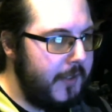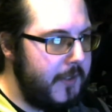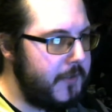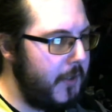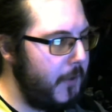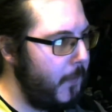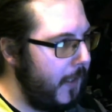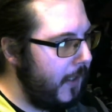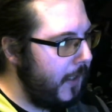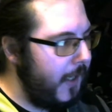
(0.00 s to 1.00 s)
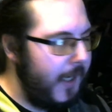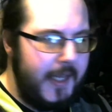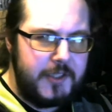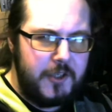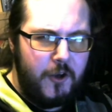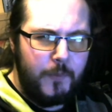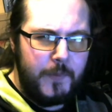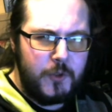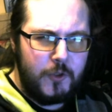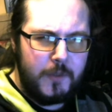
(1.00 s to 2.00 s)
So, let's go on with
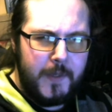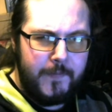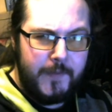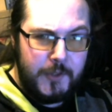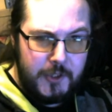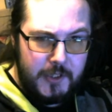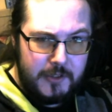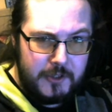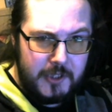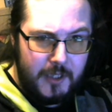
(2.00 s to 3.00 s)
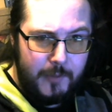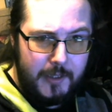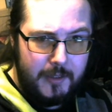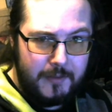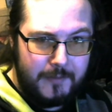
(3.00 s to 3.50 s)
talking about this shiz, shall we?